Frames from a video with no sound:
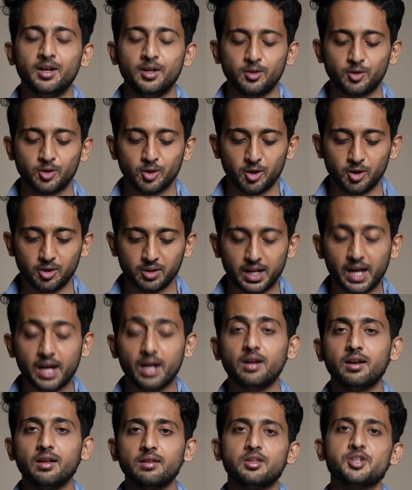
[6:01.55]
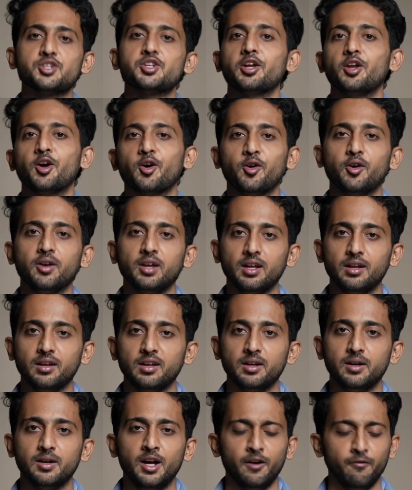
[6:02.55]
So take a decision
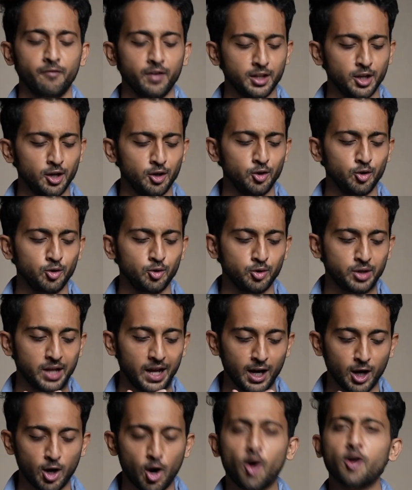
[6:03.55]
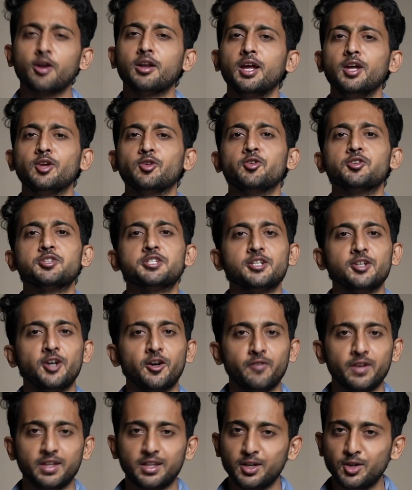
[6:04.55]
accordingly. Whether you take online coaching
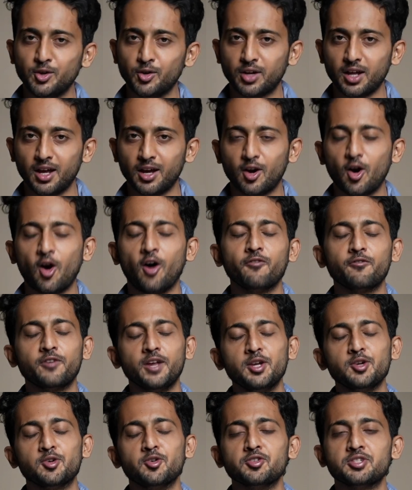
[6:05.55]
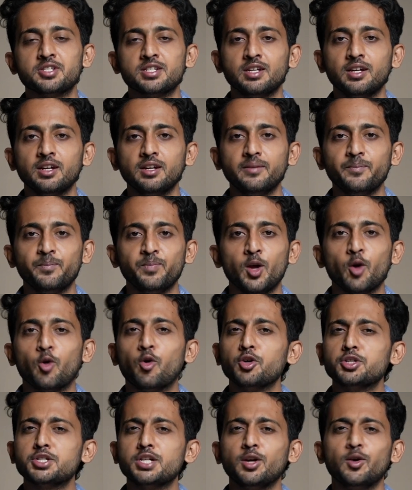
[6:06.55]
or whether you take offline coaching,
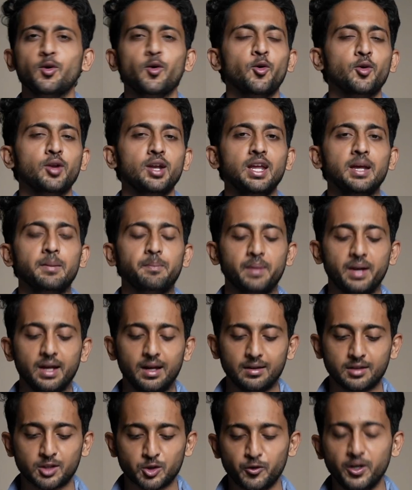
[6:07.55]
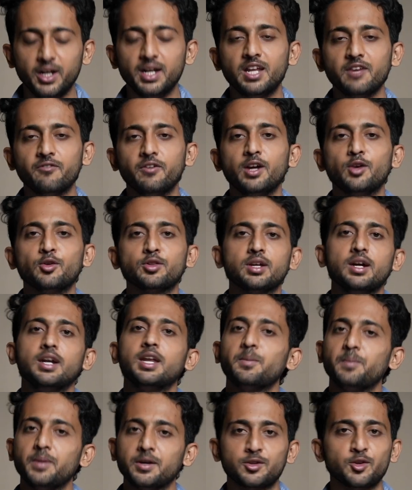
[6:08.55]
coaching only plays twenty-five to
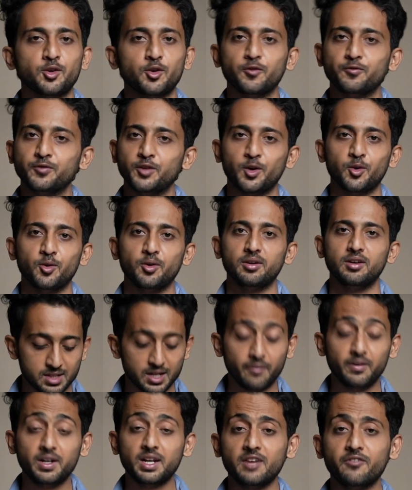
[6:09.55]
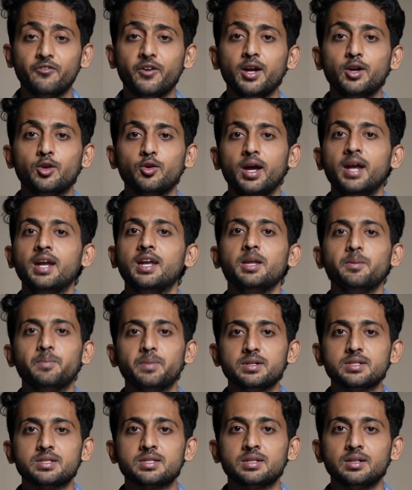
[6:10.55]
thirty percent of the role. seventy-five to eighty
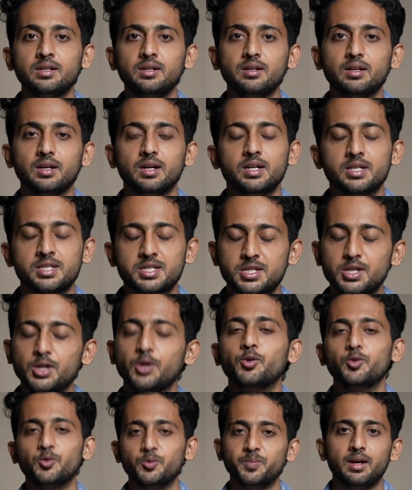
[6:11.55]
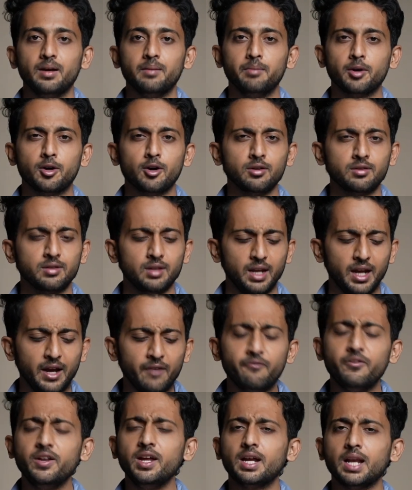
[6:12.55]
percent, it's you. Because in
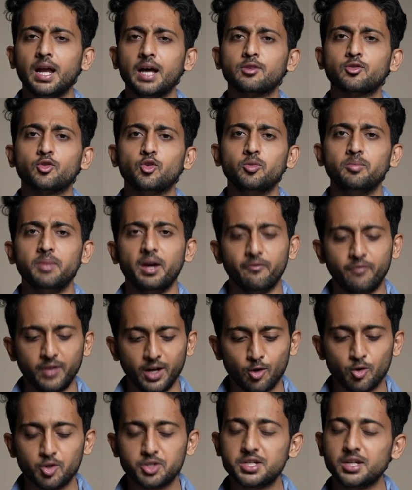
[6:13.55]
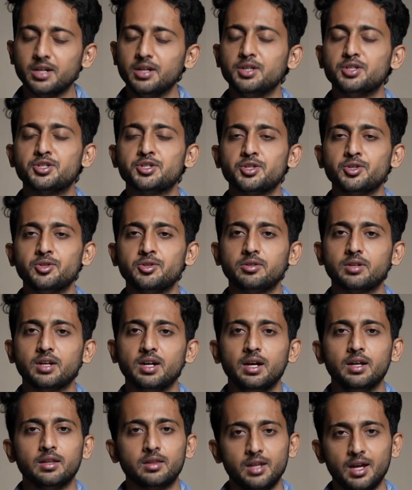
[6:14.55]
every classroom, every coaching institute,
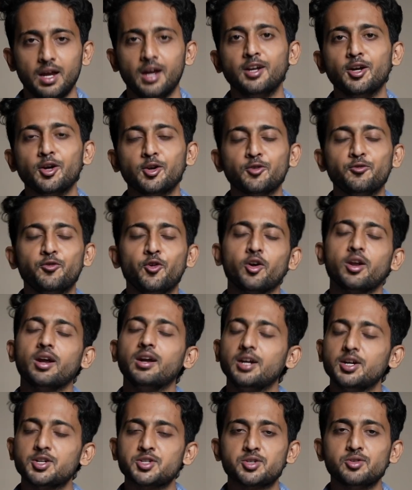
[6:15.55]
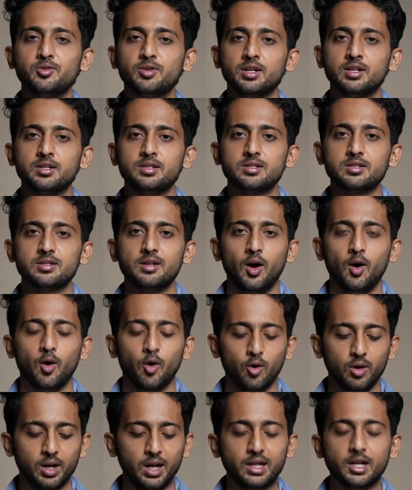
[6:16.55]
three hundred to four hundred students,
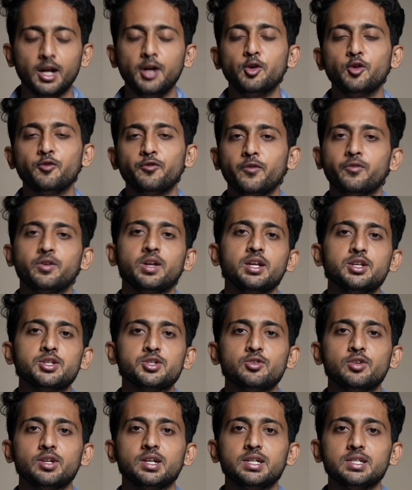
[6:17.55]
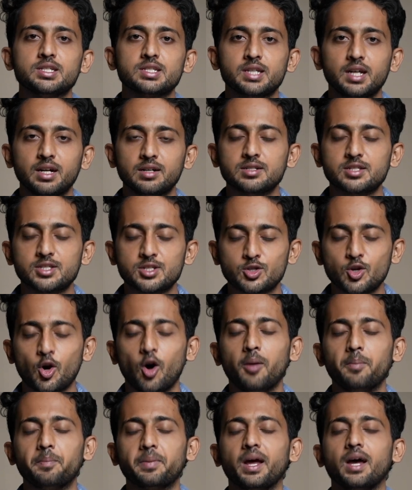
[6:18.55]
only ten to fifteen students get
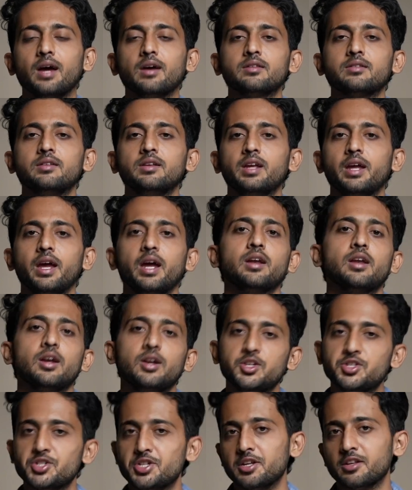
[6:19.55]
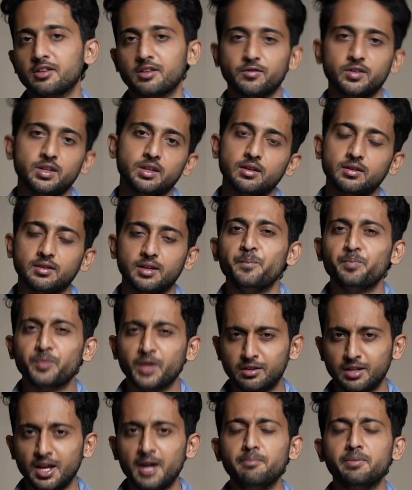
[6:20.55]
top ranks in GATE and engineering statistics.
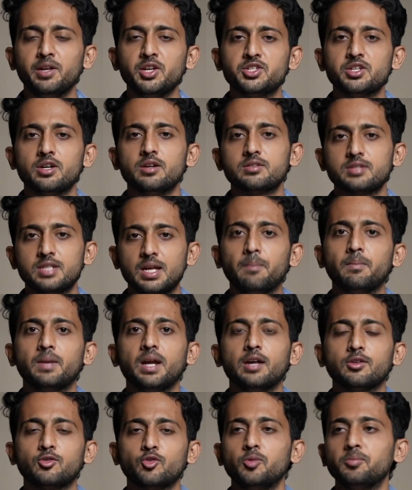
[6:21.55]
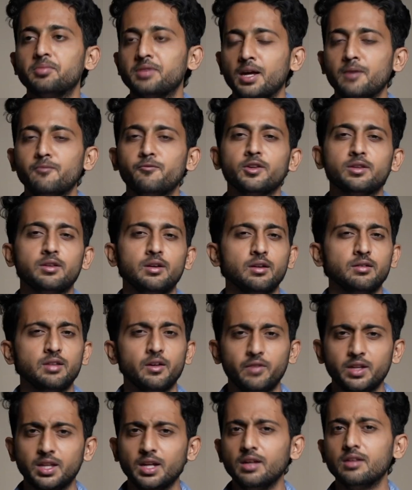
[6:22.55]
The same teacher, same classroom, same facilities,
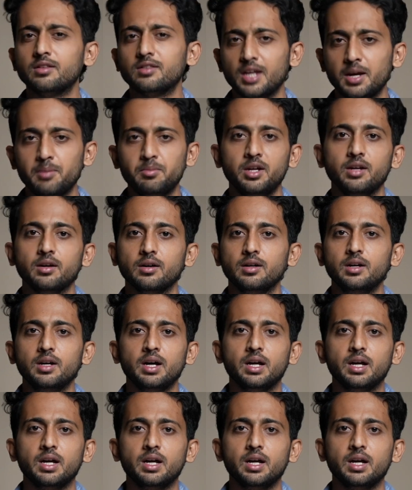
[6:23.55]
everything is same here.